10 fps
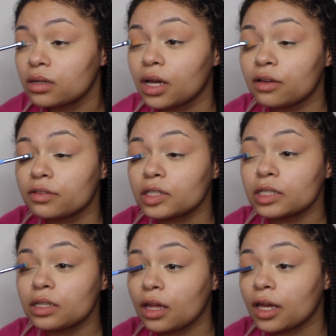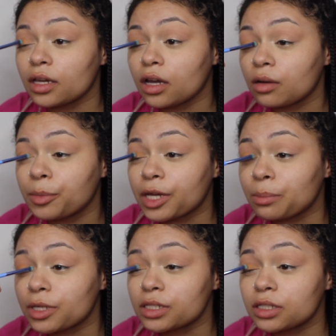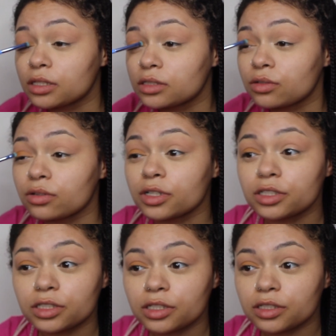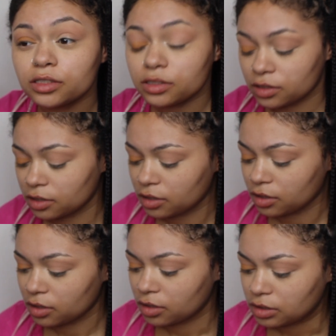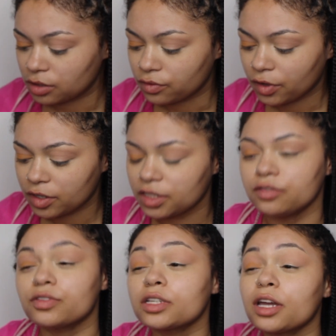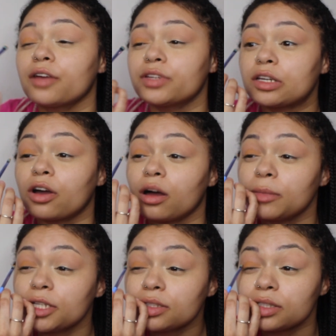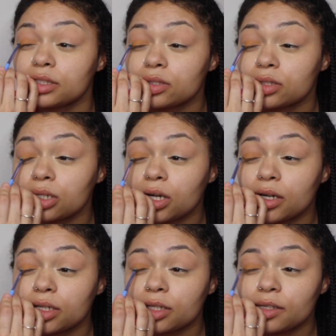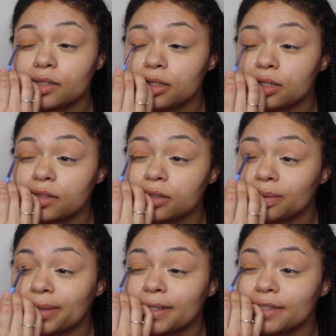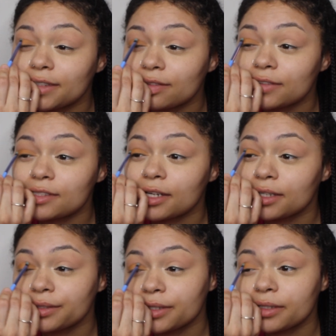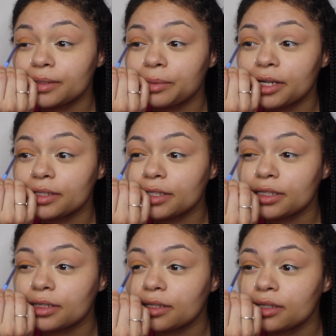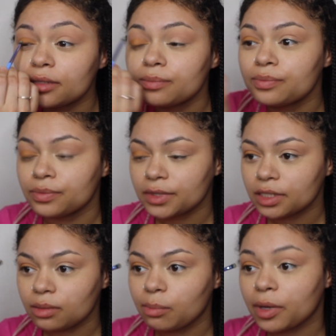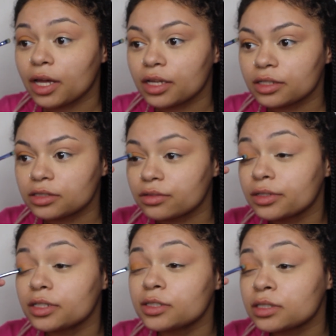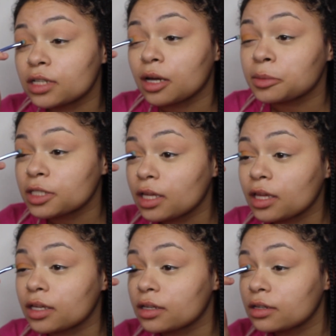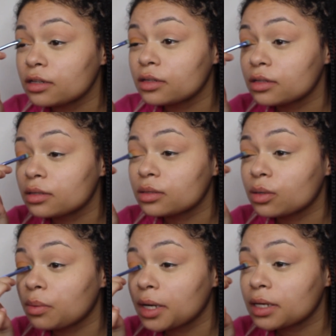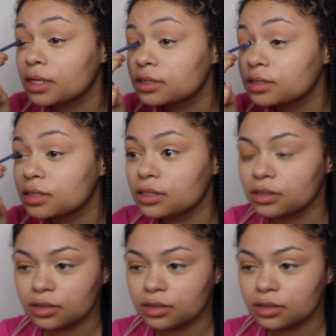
I really like how pigmented this orange is. So far I didn't really have any comments on the quality of this eyeshadow palette, but this orange is coming in quite nicely.